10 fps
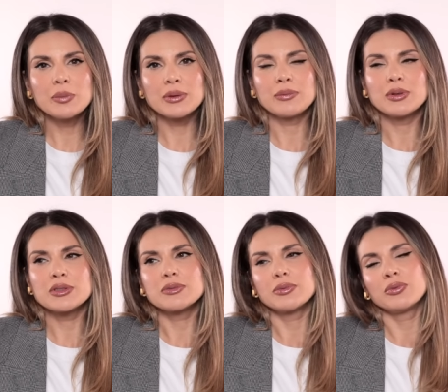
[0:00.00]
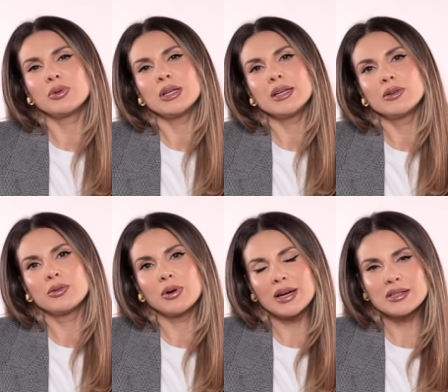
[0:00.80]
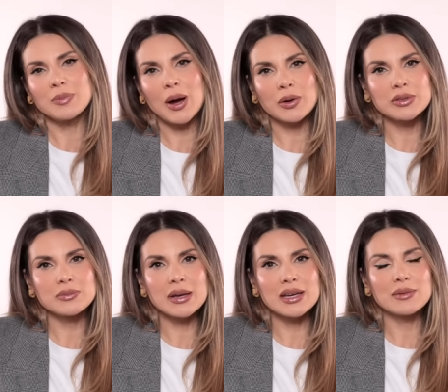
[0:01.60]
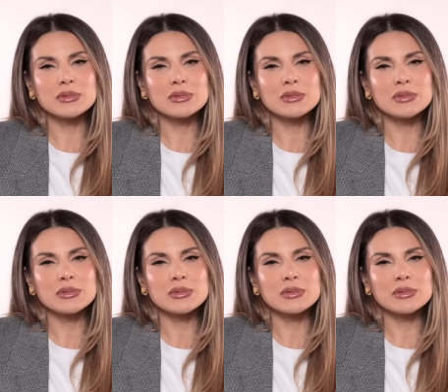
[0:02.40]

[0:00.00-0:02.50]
but what's really great about making